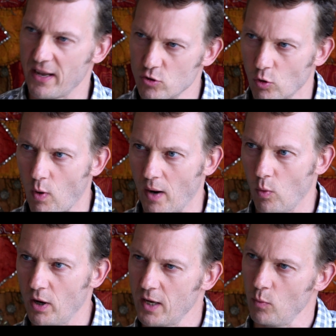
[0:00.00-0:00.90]
that's not quite
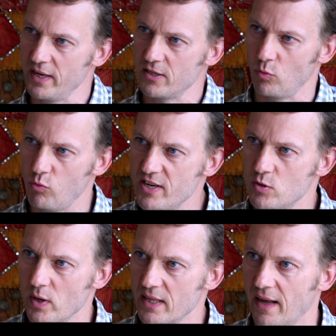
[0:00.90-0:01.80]
working. We need to
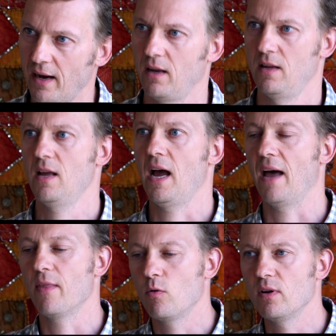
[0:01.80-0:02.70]
retweak that
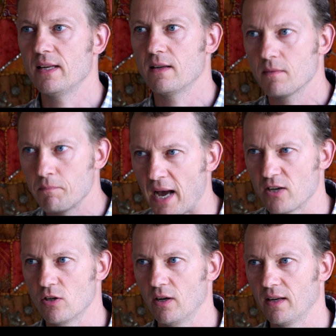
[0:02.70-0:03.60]
and they're really
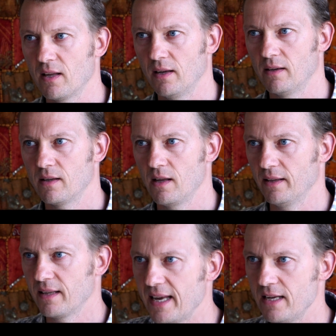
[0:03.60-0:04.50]
passionate and, and,
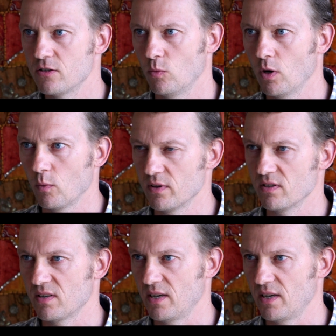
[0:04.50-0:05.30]
and, keen to work with and